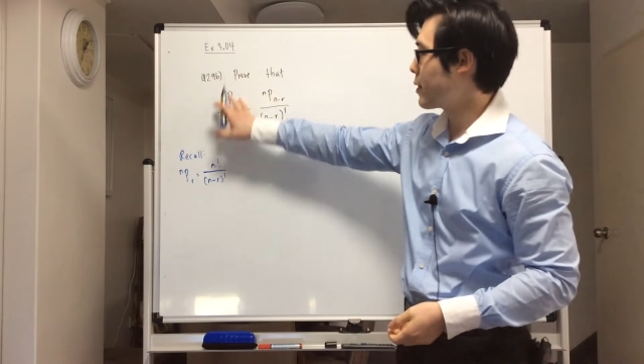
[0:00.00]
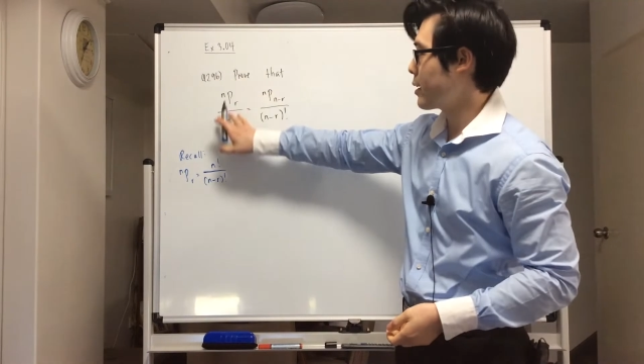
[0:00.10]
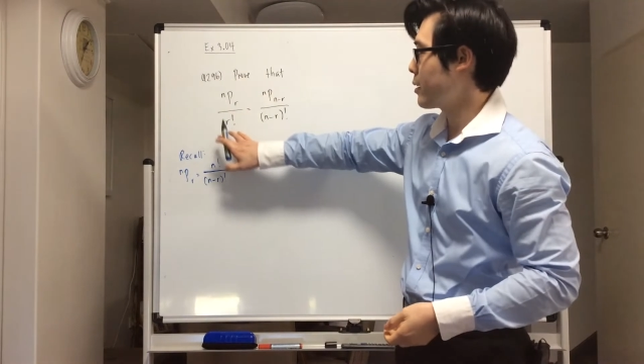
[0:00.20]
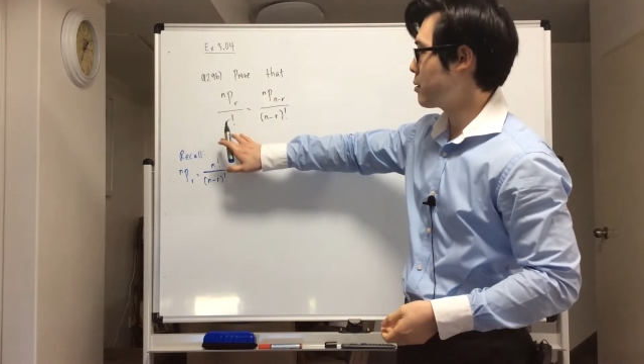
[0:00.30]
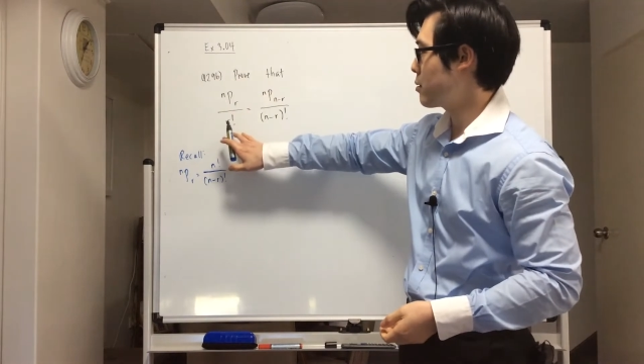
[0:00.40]

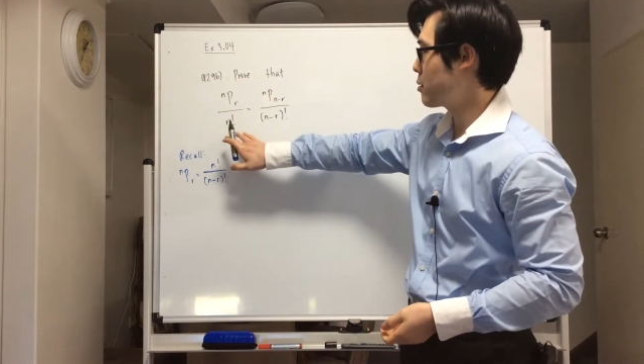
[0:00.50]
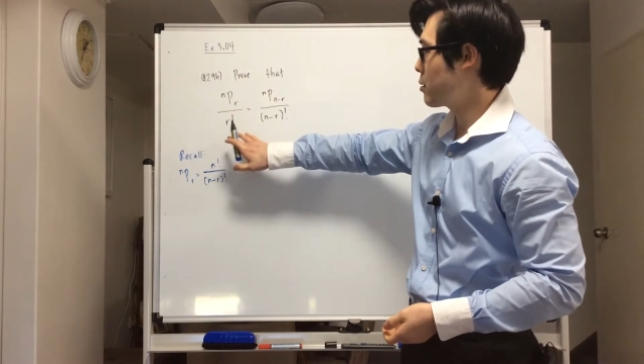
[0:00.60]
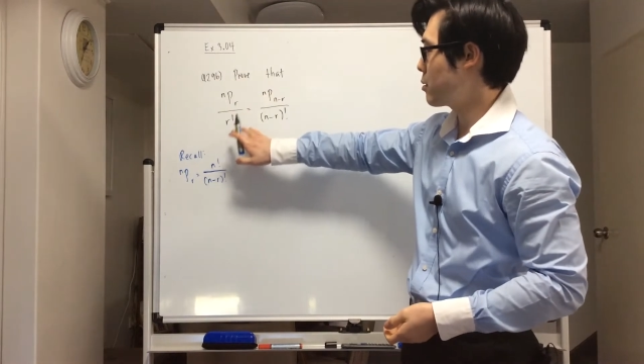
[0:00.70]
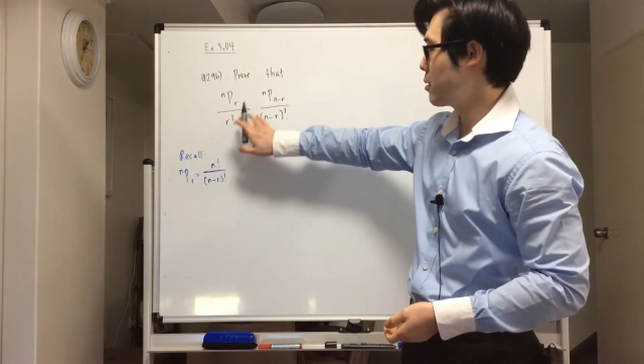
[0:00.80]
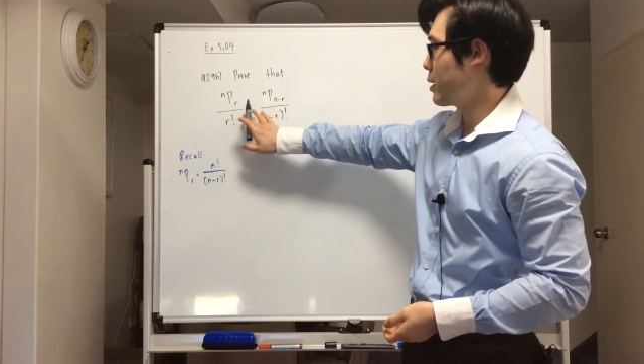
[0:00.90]

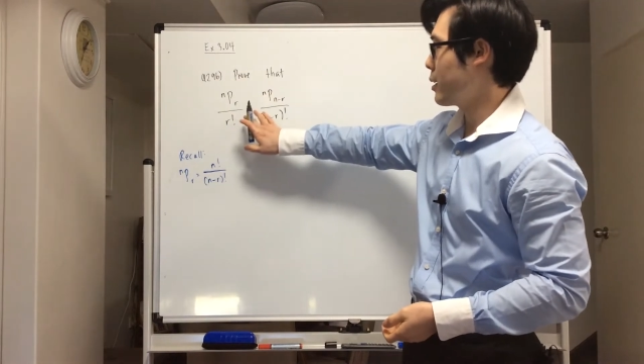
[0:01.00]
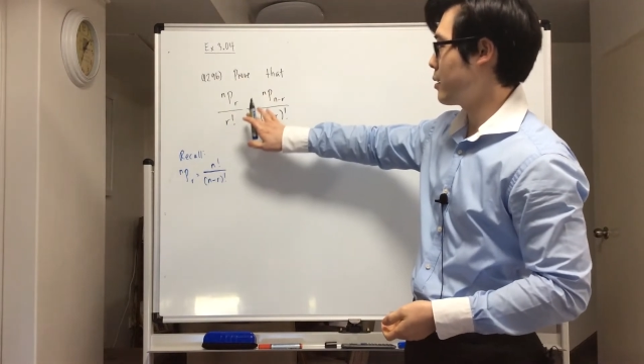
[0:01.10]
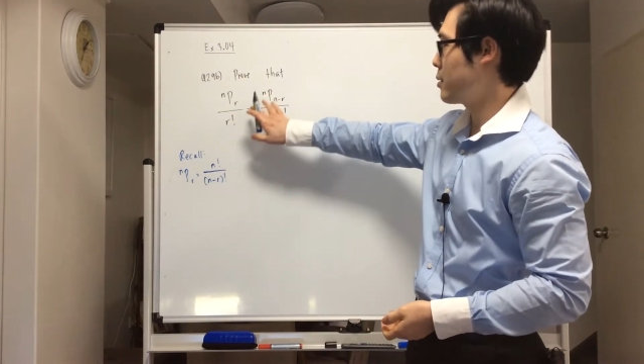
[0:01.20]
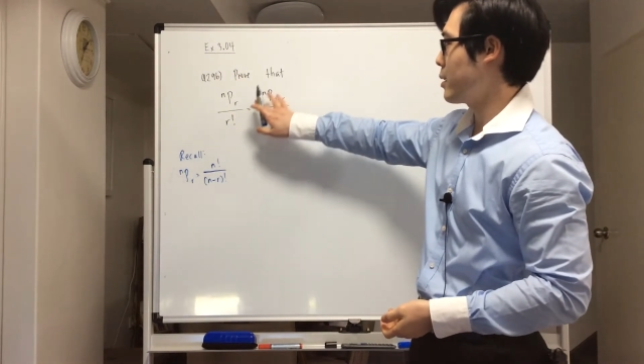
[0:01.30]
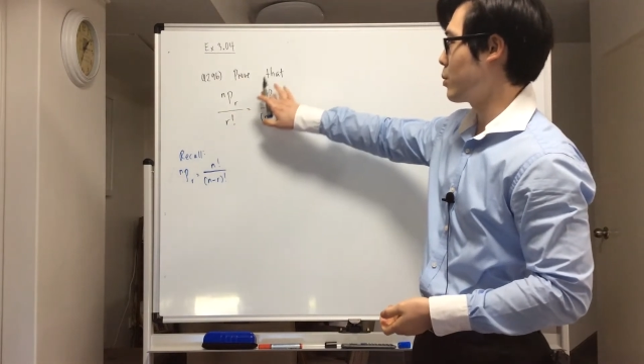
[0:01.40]
this
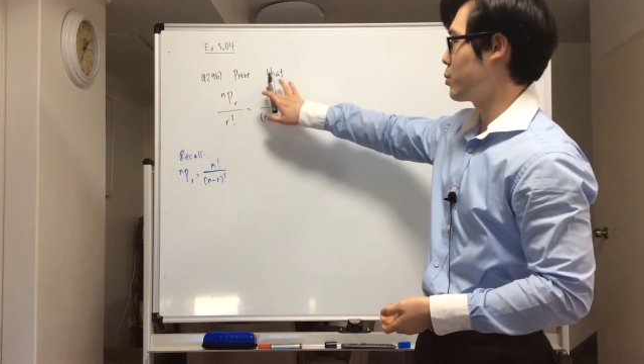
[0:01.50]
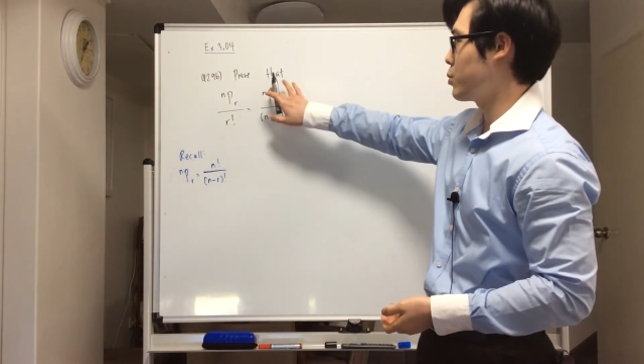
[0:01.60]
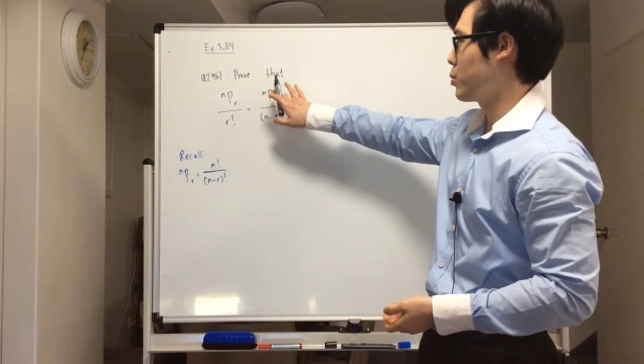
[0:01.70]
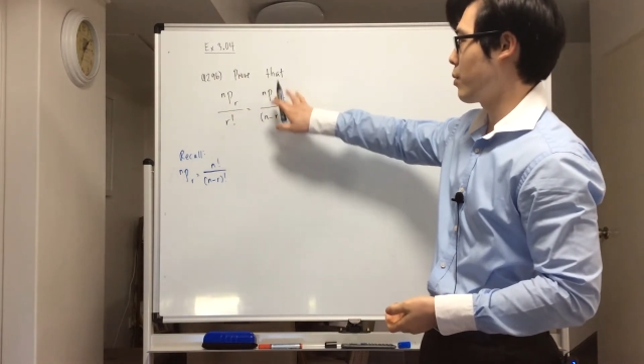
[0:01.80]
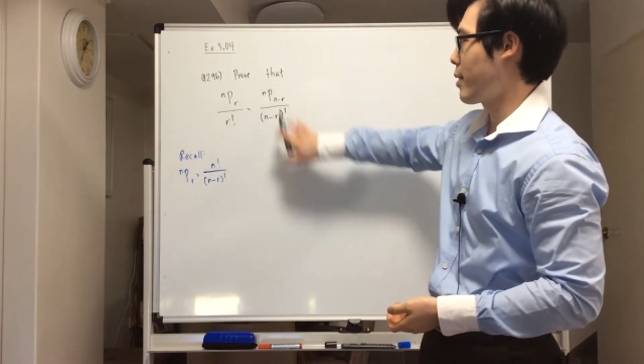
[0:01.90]
is equal
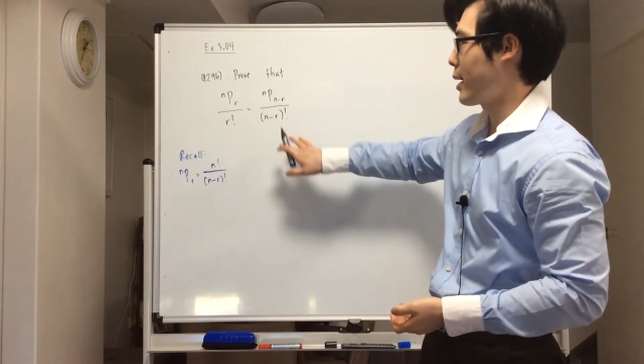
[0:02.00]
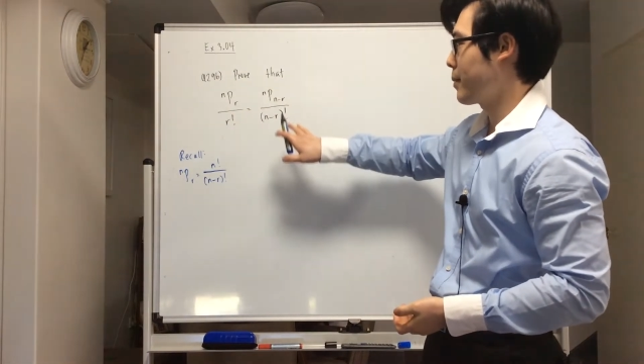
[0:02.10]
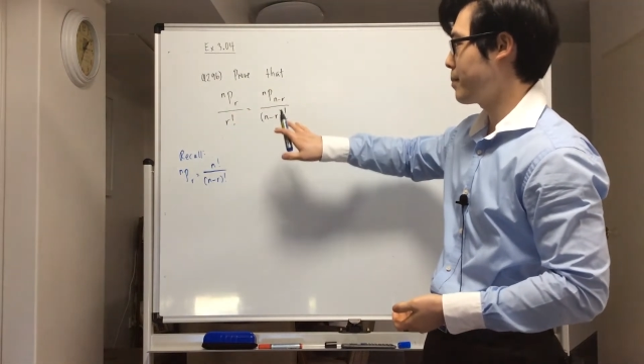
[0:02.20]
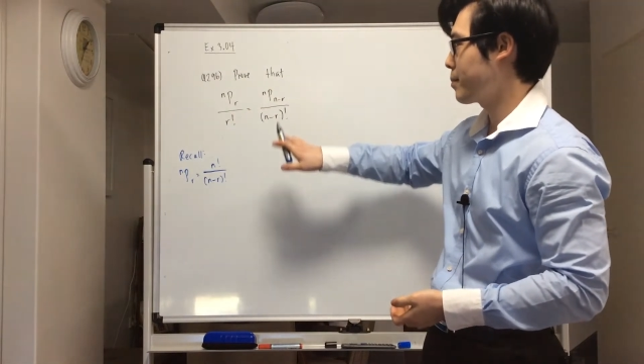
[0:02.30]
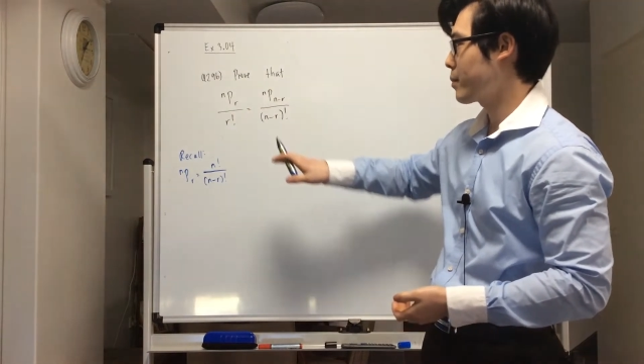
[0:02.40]
to
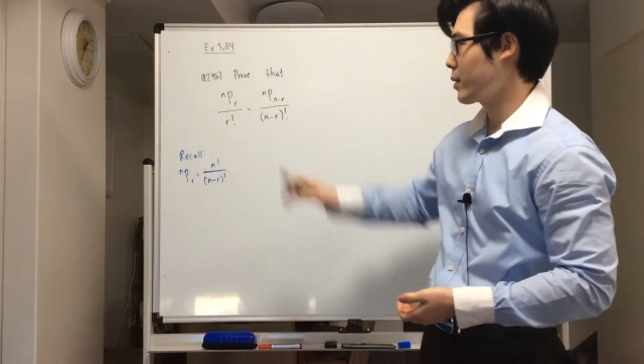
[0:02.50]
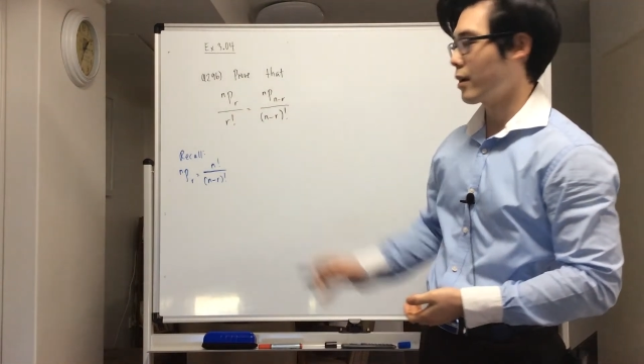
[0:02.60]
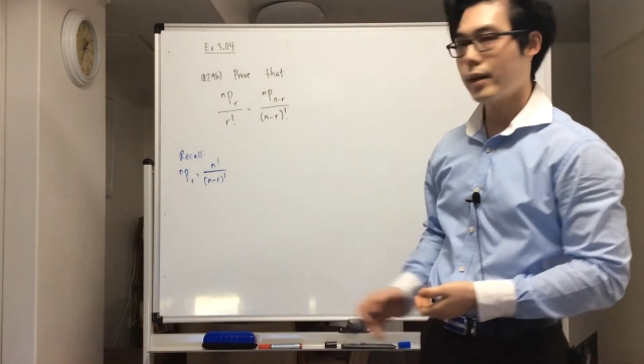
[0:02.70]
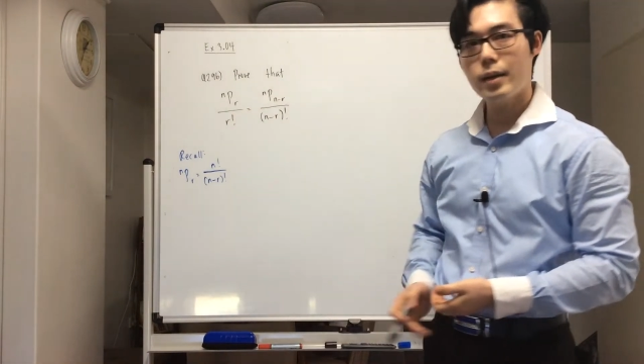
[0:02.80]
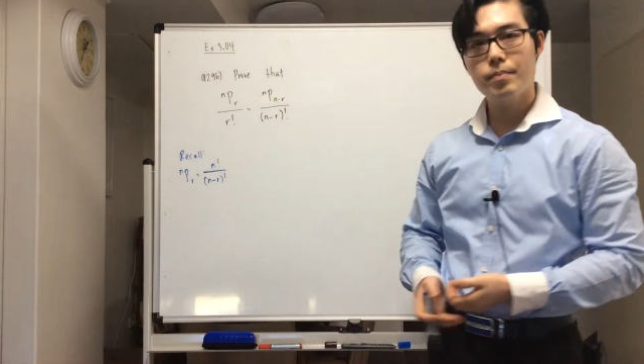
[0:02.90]
that. Okay,